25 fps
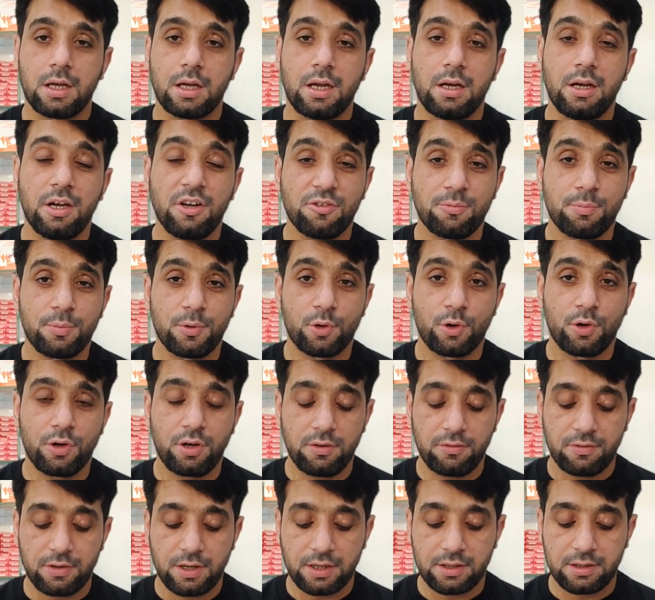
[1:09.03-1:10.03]
And its
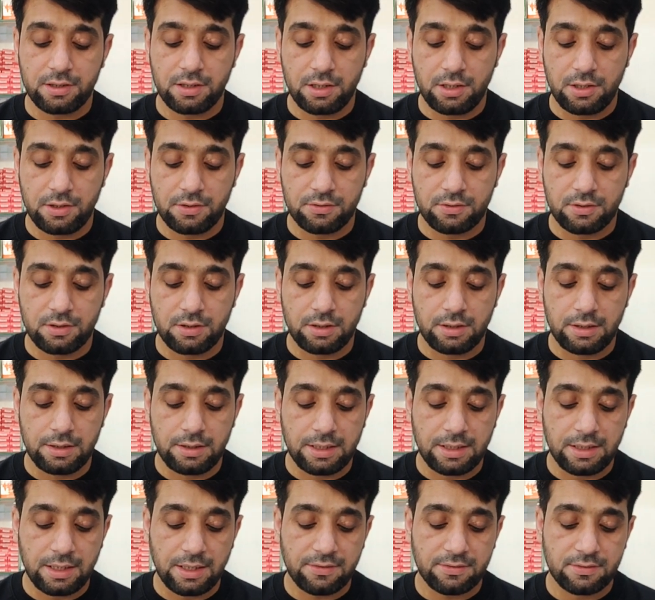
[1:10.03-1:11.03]
purity factor is
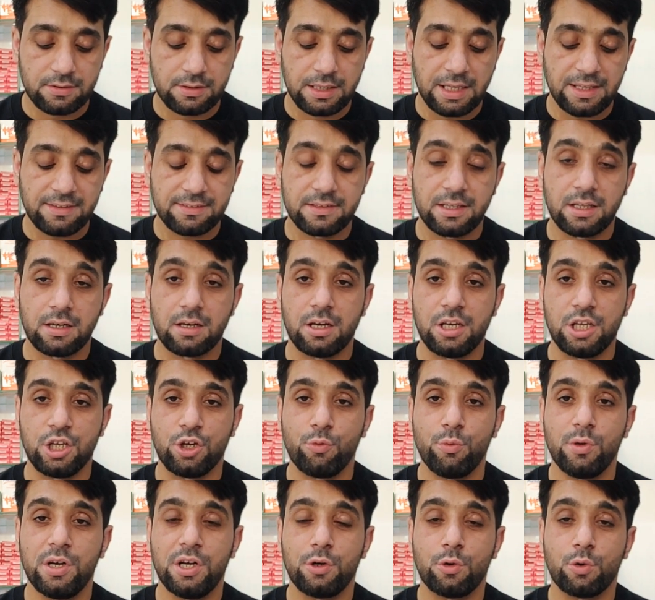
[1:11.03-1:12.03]
less than or
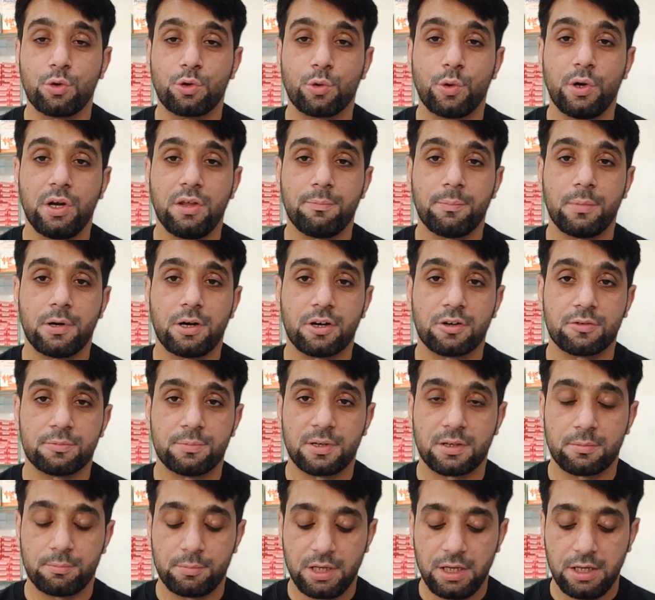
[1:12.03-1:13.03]
equivalent to 20 parts
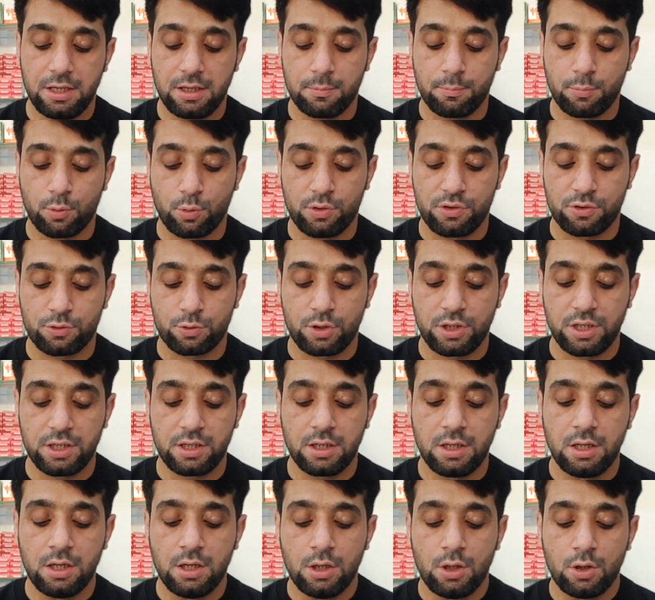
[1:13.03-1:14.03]
per million per
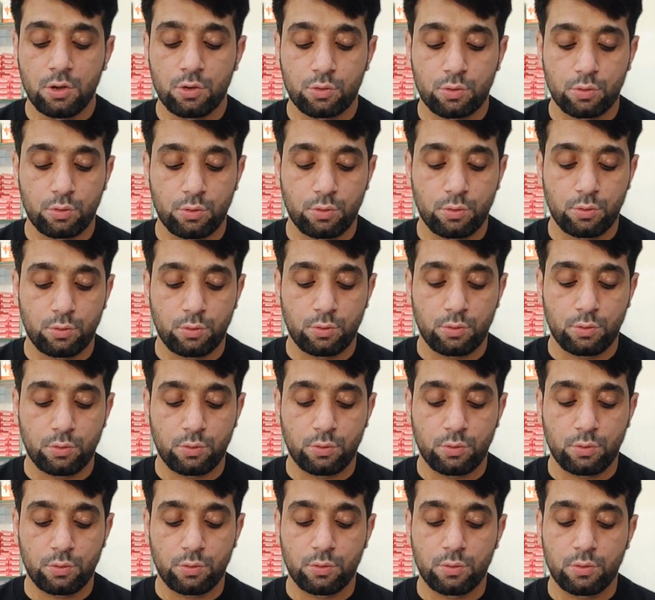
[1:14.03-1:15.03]
insulin.
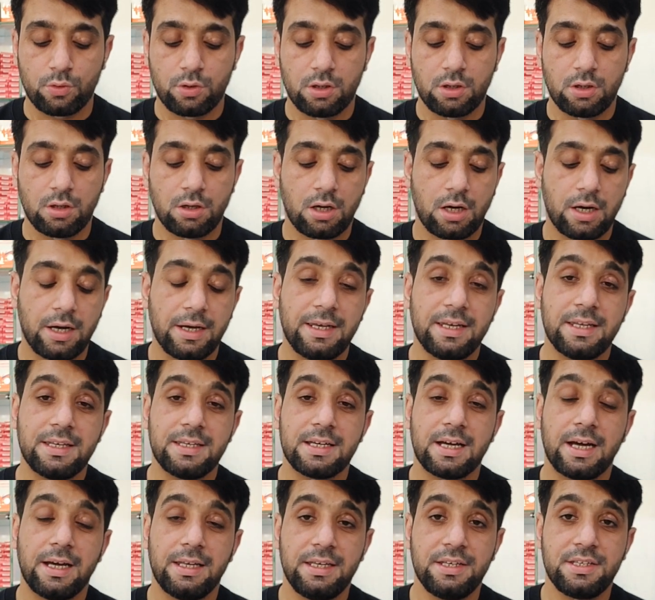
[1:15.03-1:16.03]
So
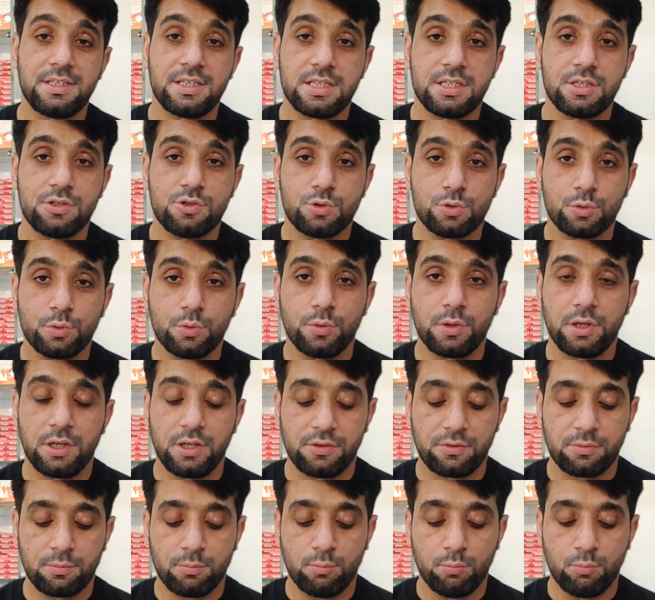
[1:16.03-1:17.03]
iletin 2
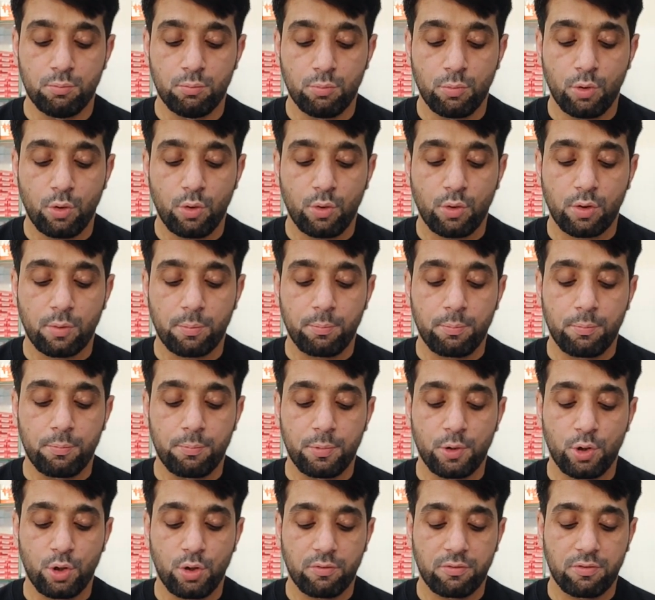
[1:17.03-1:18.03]
is more
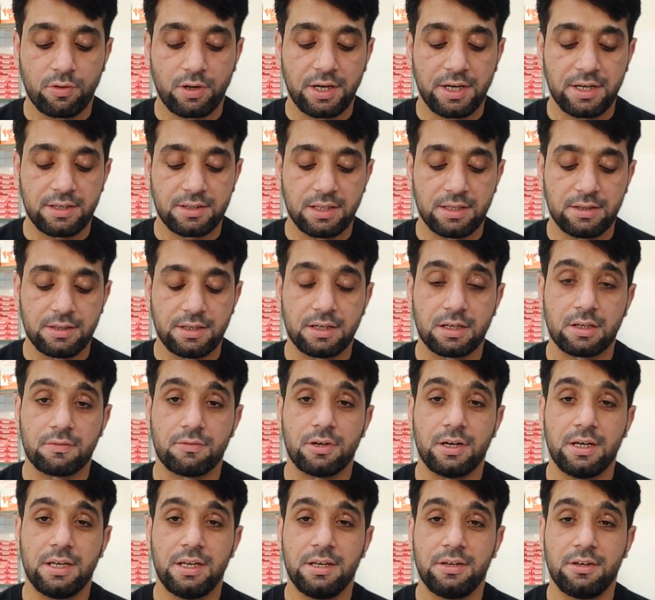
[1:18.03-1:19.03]
purified than that
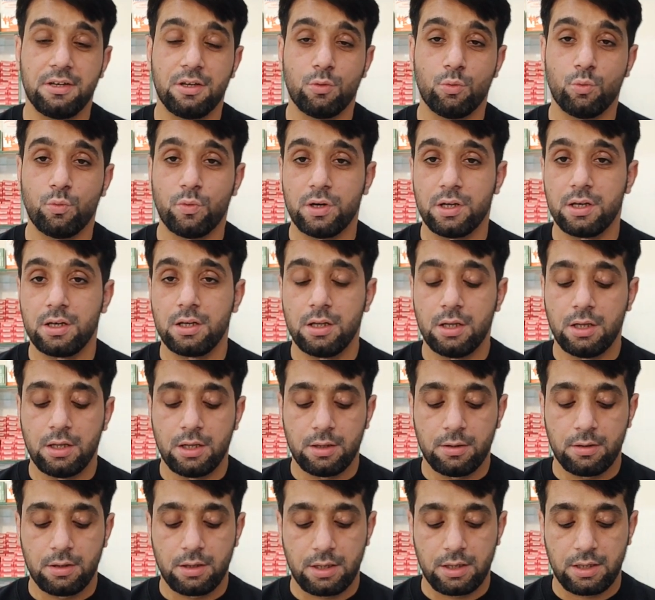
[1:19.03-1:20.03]
of iletin 1,
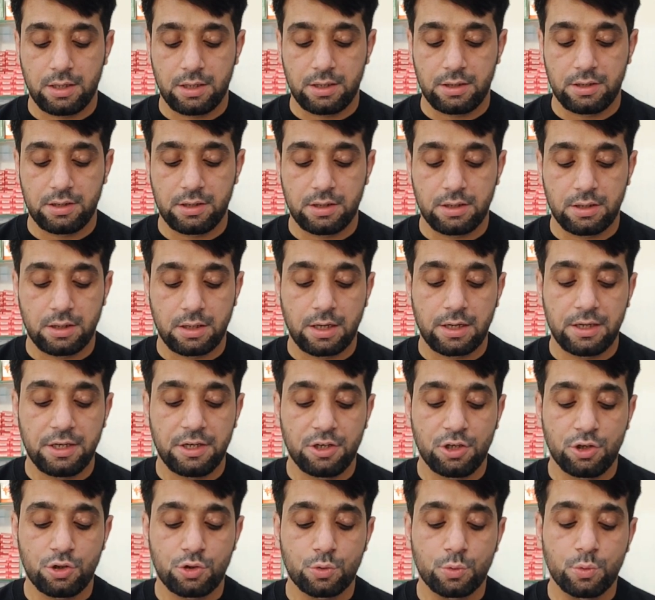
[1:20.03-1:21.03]
and
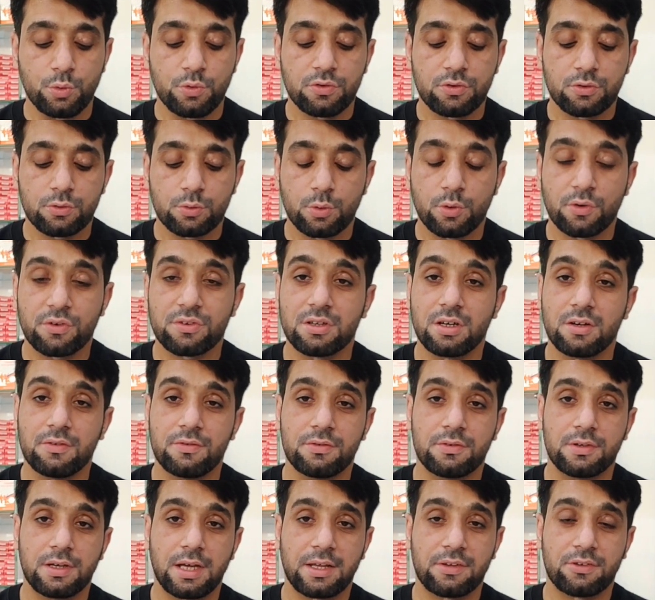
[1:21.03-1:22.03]
iletin 2 source
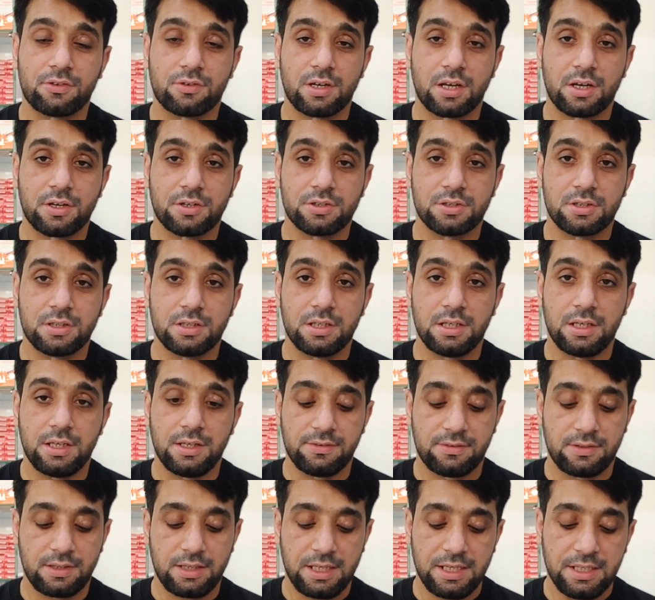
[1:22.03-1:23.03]
of extraction
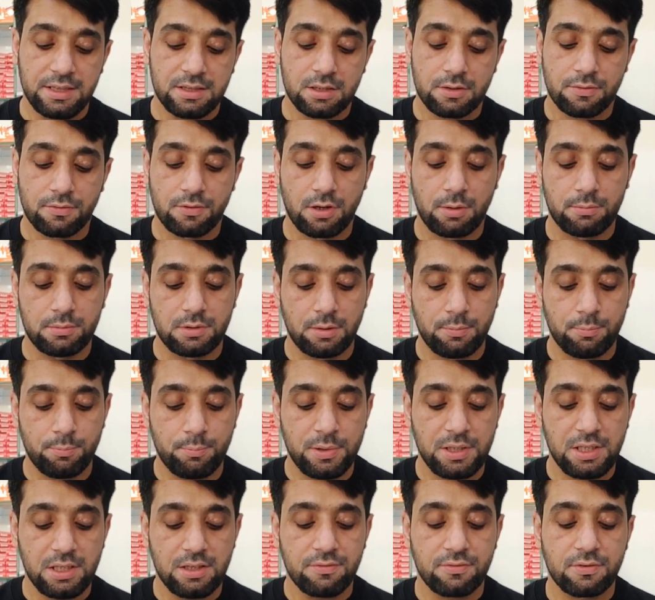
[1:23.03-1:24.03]
is either from the
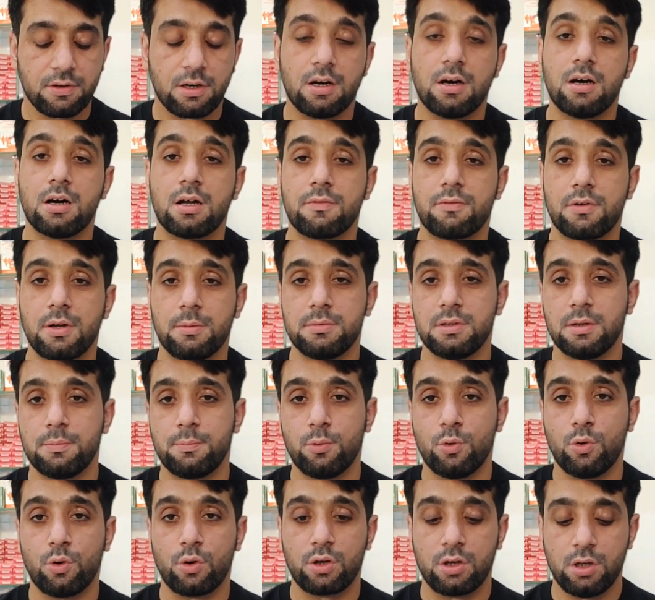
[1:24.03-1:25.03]
beef or from the
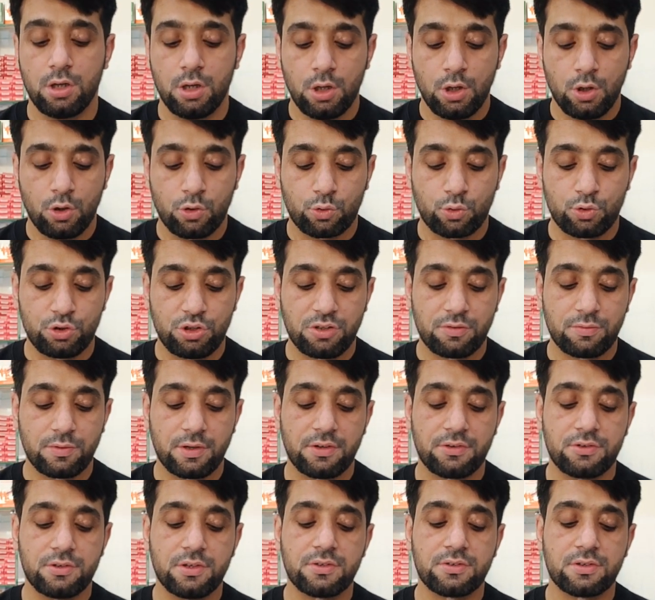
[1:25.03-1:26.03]
pork. So this
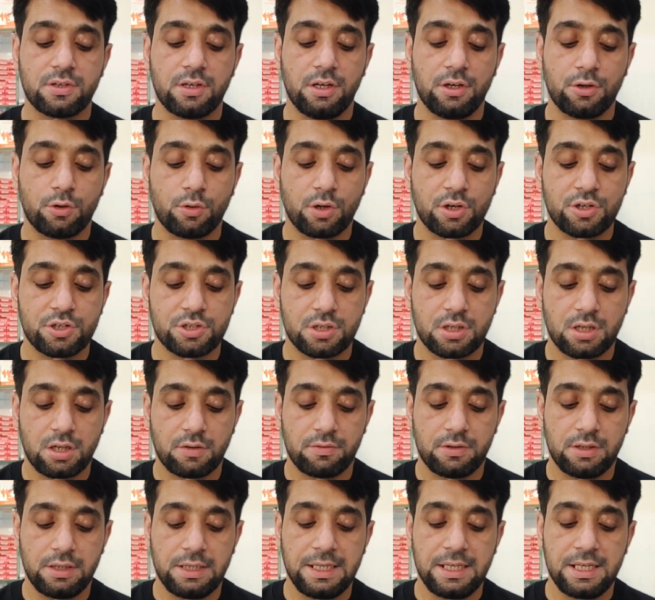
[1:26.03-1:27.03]
was just an introduction
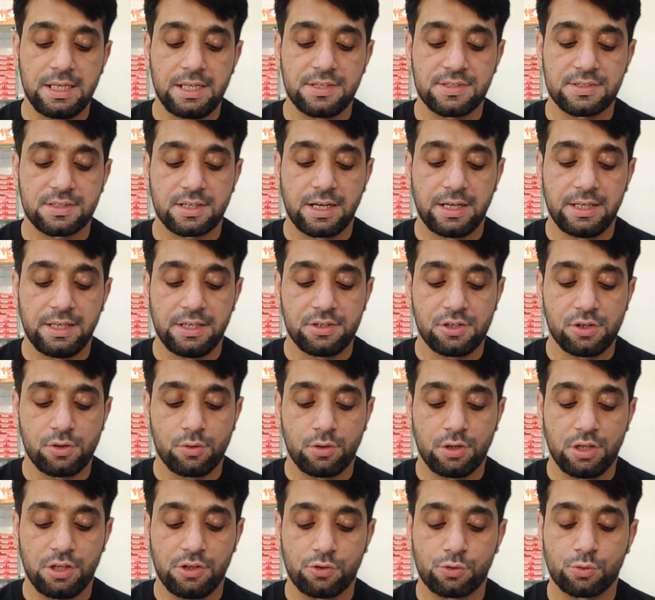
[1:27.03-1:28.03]
of Lilly's
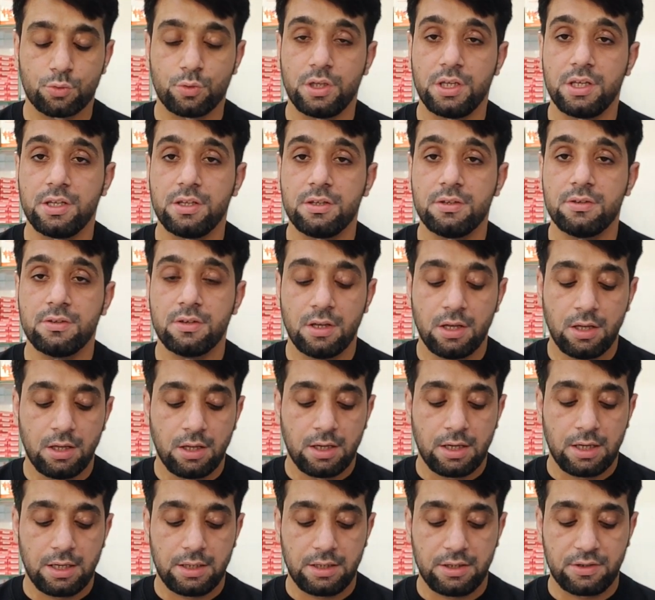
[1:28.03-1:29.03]
iletin insulins
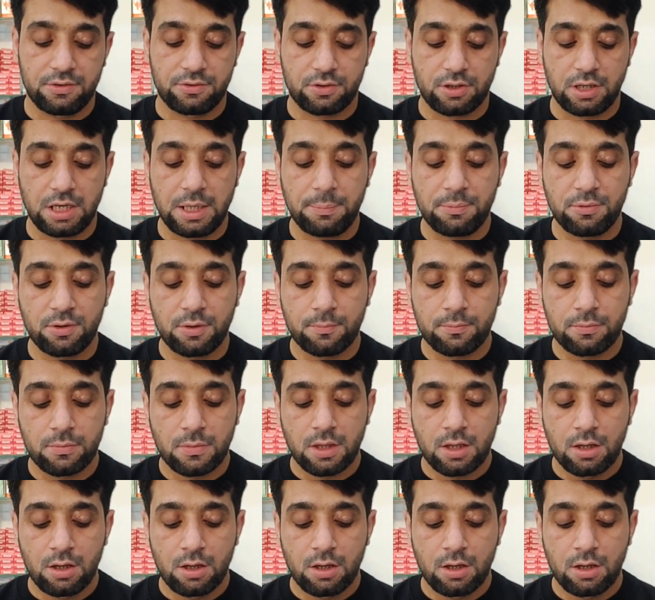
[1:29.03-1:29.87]
and its types.